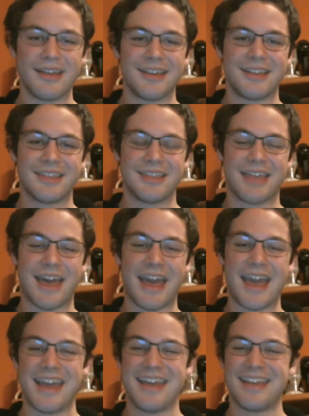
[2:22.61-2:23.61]
they
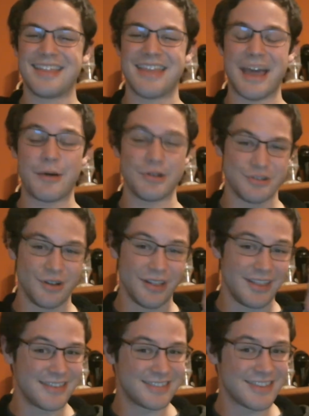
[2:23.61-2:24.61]
were trolling
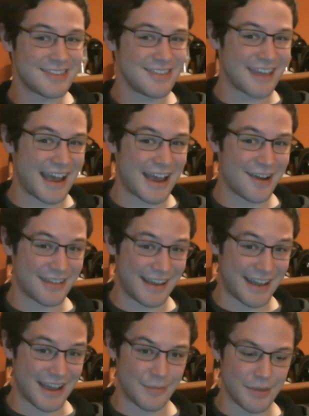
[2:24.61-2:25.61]
us this entire
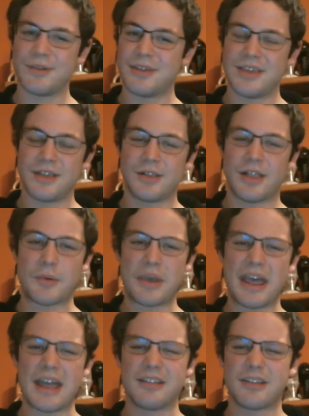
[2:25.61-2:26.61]
time. Like, we get
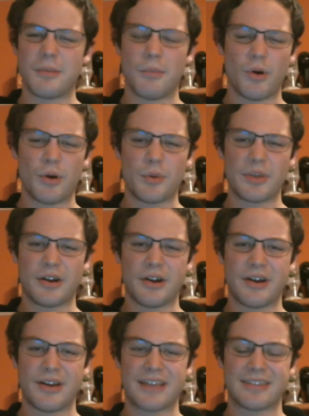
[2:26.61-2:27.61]
into more with her
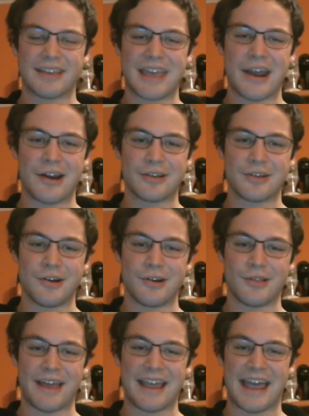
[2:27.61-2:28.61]
as a character,
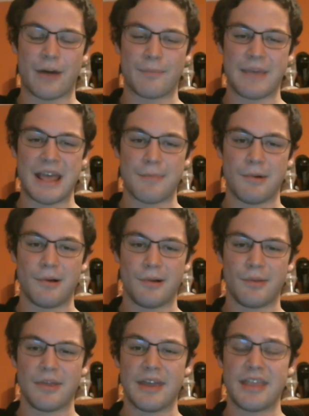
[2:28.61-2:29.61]
like how people
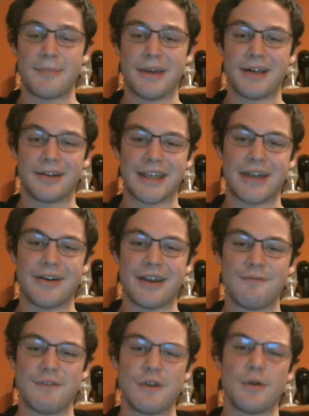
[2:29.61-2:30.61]
in the military
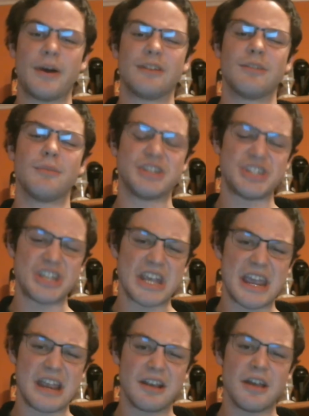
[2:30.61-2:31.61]
view her as a
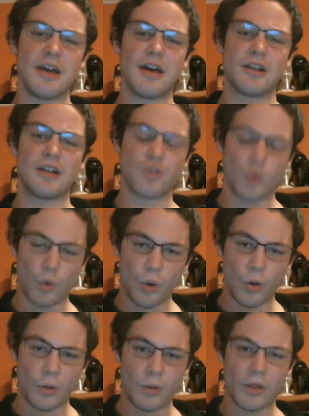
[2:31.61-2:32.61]
machine, a
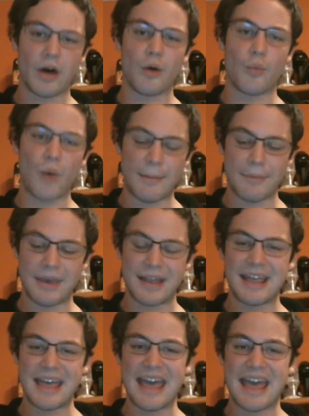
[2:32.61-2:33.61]
tool, a weapon,
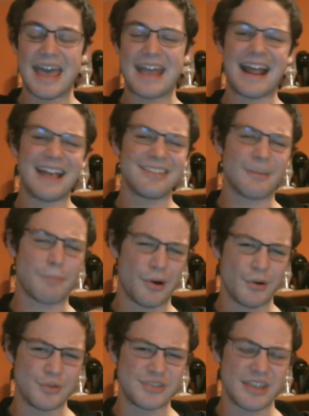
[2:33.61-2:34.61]
and not as a
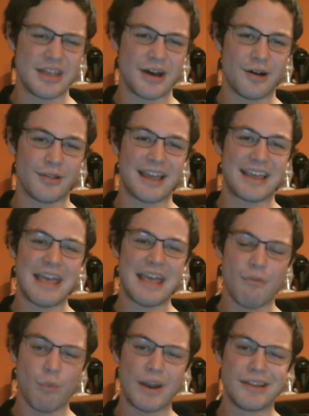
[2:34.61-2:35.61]
person though. Like,
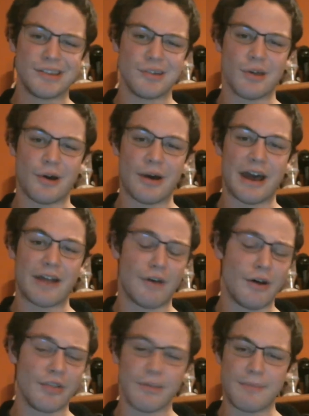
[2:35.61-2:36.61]
even Winter though, out of all
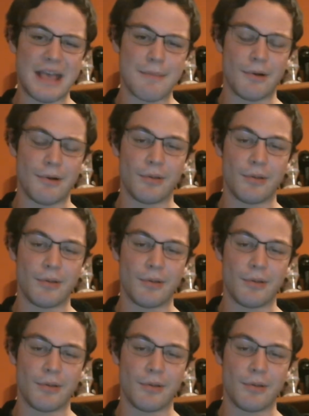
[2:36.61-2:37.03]
the people,